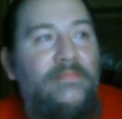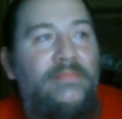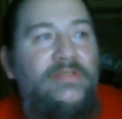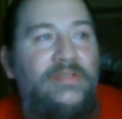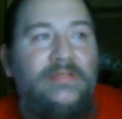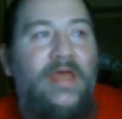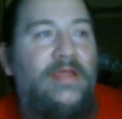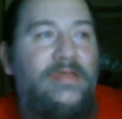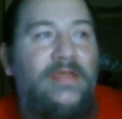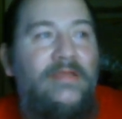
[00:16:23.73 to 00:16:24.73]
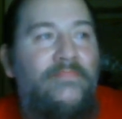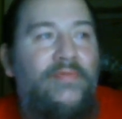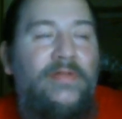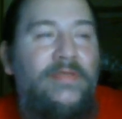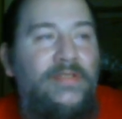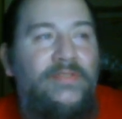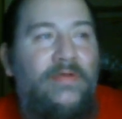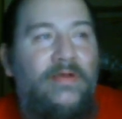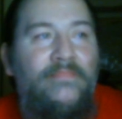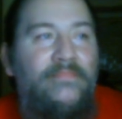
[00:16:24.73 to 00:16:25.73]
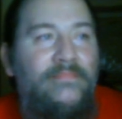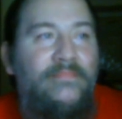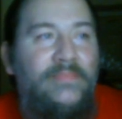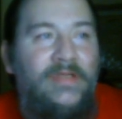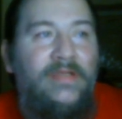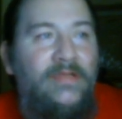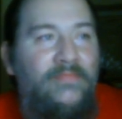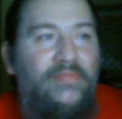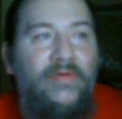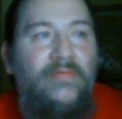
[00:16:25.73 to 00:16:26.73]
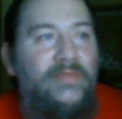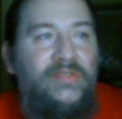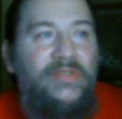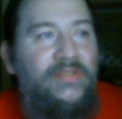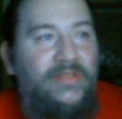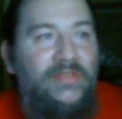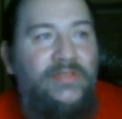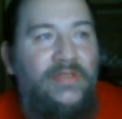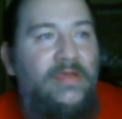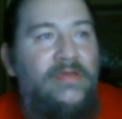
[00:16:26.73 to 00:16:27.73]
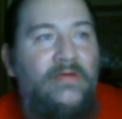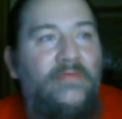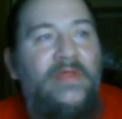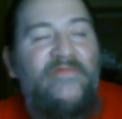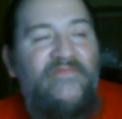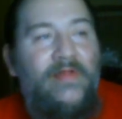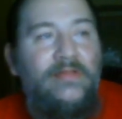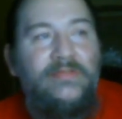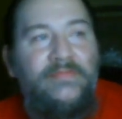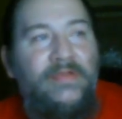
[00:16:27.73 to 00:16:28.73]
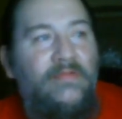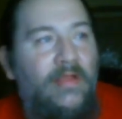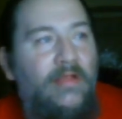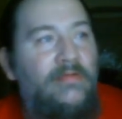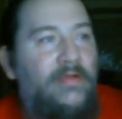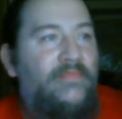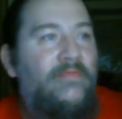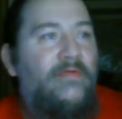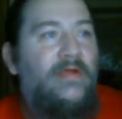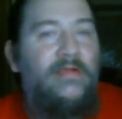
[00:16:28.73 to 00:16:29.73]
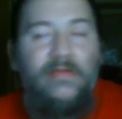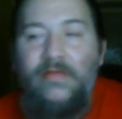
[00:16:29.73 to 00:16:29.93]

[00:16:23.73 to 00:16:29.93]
she's not getting bullied, Trump. Kitty Blue is just a psycho that follows me around everywhere.